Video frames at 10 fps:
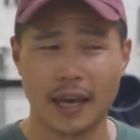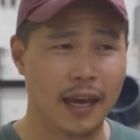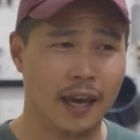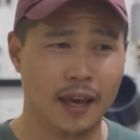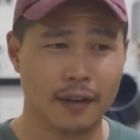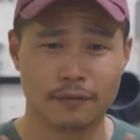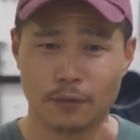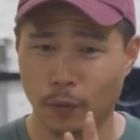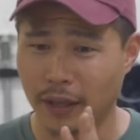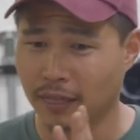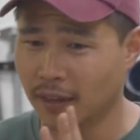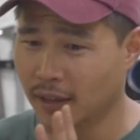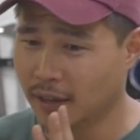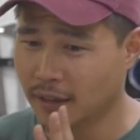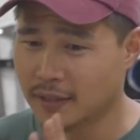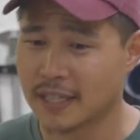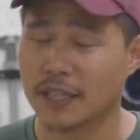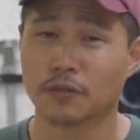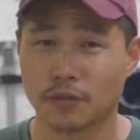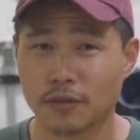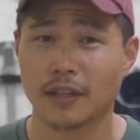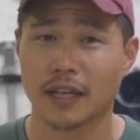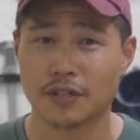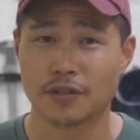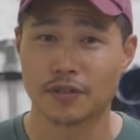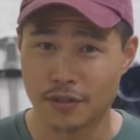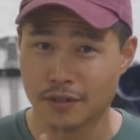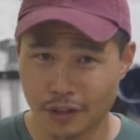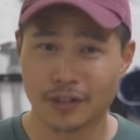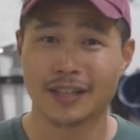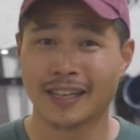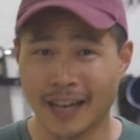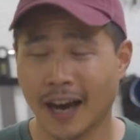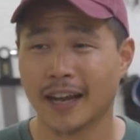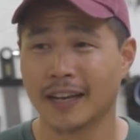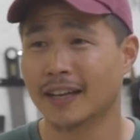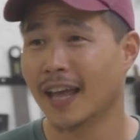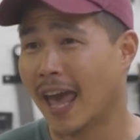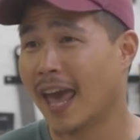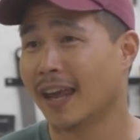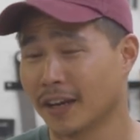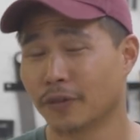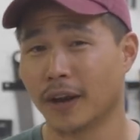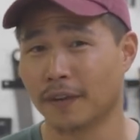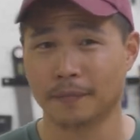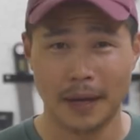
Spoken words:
And with the CO2 lasers, you could cut it and engrave.